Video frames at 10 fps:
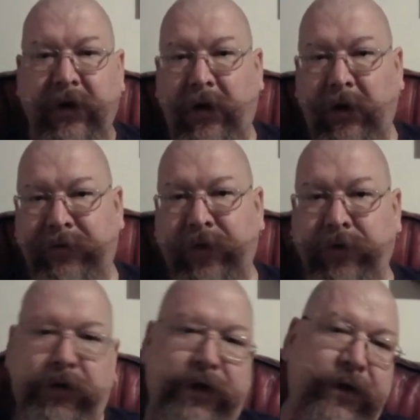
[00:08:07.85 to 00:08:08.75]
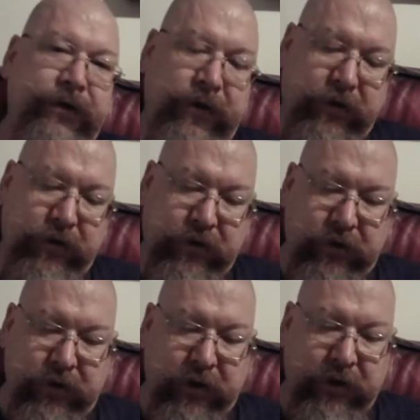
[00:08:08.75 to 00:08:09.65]
all I've done is
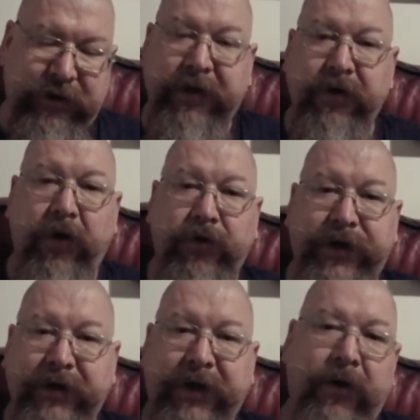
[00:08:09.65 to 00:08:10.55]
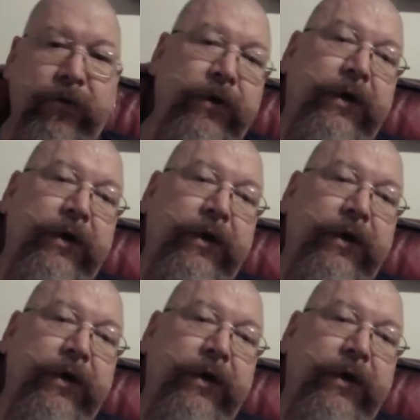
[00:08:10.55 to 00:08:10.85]
taken the contacts out,